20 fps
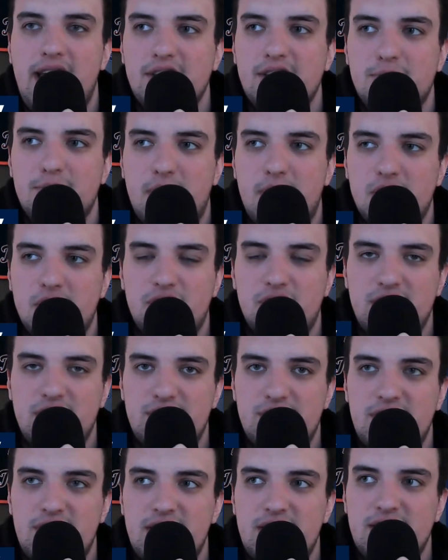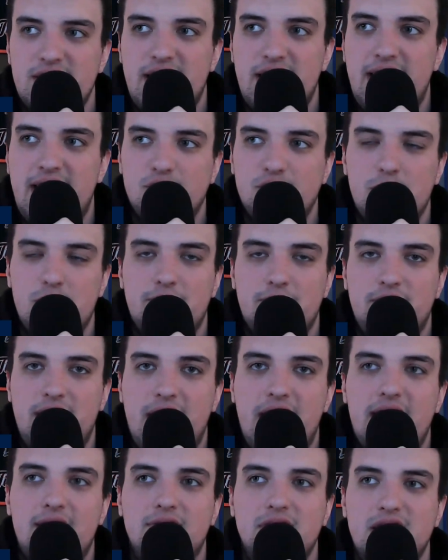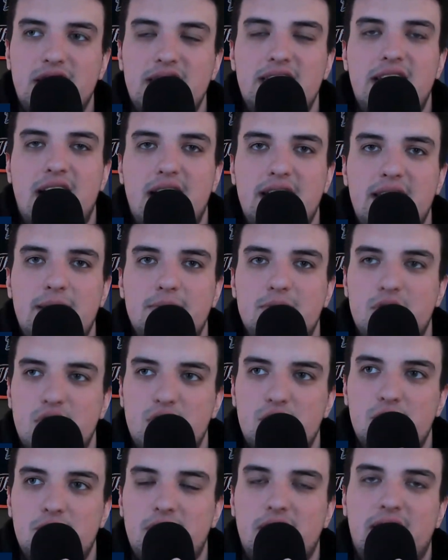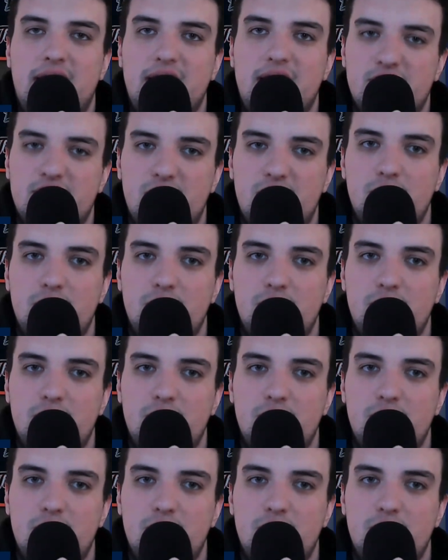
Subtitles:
as much this season as we have kind of leaned on him to do for the last